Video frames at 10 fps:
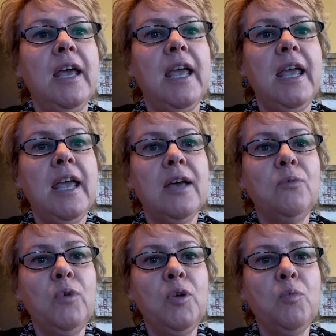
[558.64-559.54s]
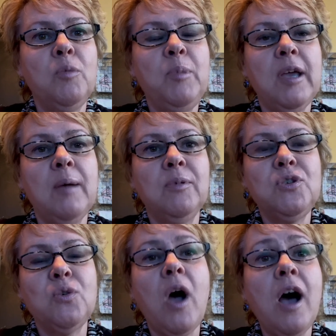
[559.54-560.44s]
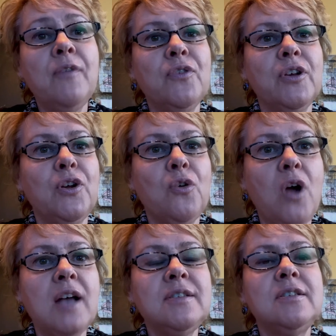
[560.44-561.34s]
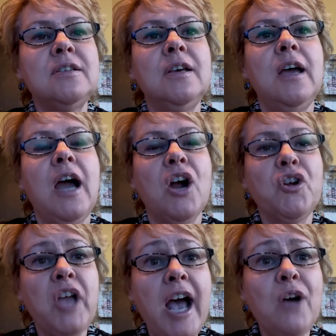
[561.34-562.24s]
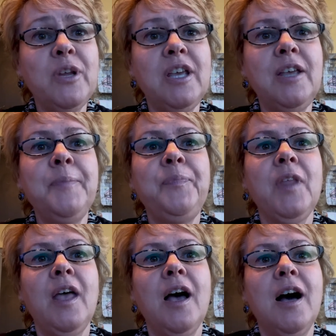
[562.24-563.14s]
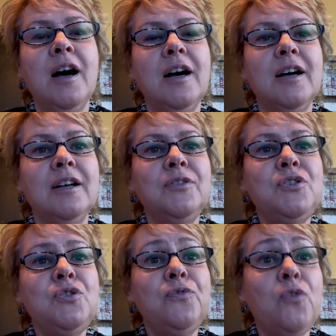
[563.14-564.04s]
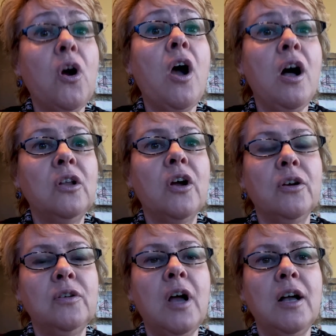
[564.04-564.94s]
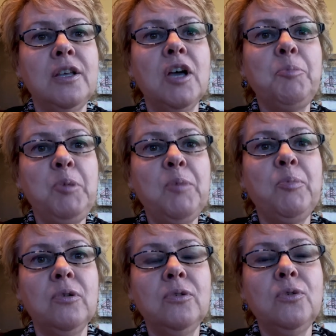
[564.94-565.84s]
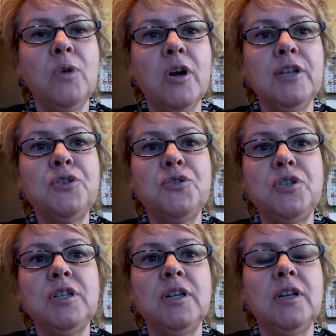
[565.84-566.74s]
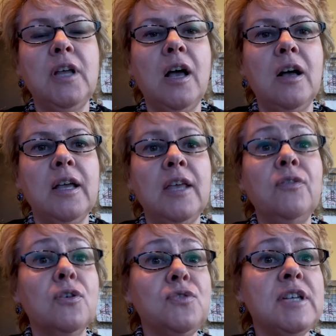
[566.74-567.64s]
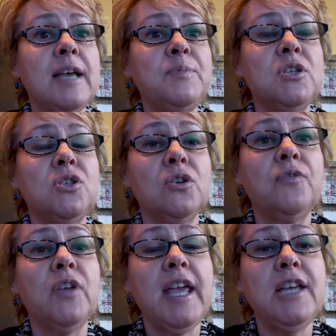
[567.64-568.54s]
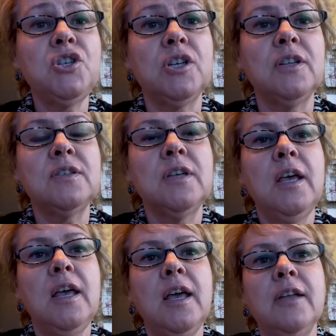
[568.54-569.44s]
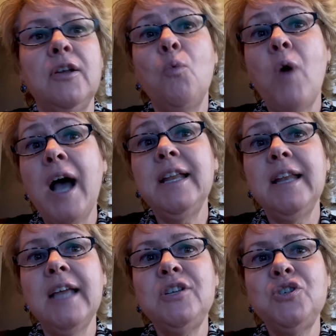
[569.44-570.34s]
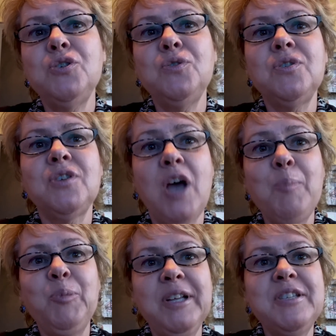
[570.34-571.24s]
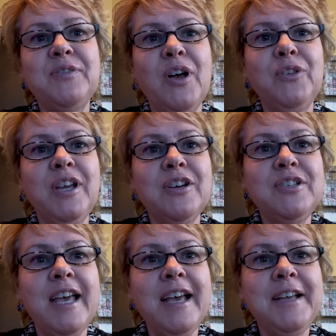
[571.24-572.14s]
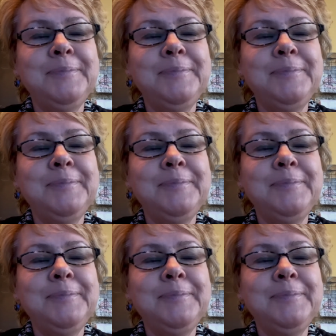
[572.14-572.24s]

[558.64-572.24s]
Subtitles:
and we will be able to offer it across our county for all our young people who are interested in those types of certifications. Now, why did I choose comprehensive healthcare tech?